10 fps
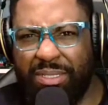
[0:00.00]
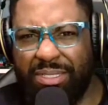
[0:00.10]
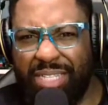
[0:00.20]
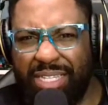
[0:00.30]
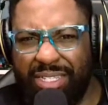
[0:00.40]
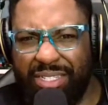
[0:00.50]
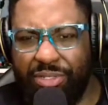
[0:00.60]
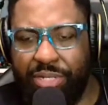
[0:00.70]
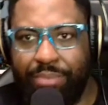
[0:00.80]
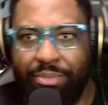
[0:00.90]
I think
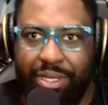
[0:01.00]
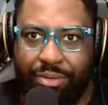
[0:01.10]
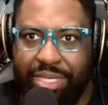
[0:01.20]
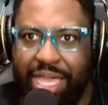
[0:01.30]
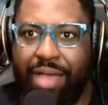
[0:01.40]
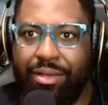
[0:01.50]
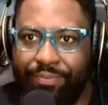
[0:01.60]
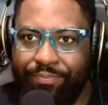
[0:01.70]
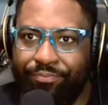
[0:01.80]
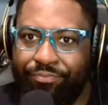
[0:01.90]
is her name. Yeah.
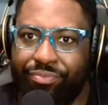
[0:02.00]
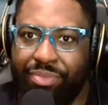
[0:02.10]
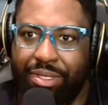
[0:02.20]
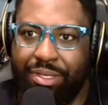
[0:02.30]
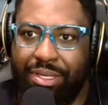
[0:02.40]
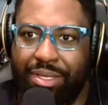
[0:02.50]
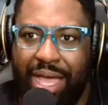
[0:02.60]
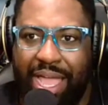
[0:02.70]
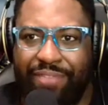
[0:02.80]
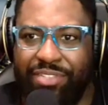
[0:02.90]

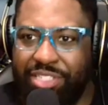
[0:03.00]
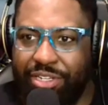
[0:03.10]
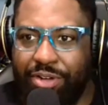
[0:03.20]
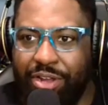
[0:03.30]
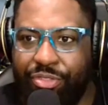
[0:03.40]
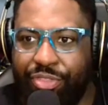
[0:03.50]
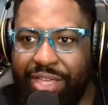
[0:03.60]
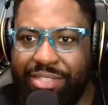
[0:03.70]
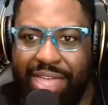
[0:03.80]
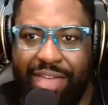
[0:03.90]
I haven't seen her other
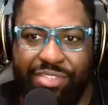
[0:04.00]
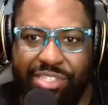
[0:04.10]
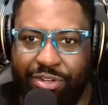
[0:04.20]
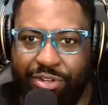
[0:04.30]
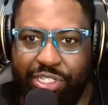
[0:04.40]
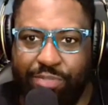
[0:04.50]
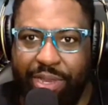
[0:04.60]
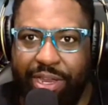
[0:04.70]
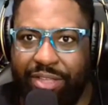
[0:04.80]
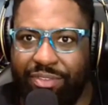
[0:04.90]
things. I haven't seen her
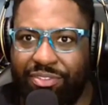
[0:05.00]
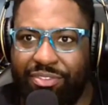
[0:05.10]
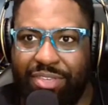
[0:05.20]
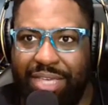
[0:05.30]
experience.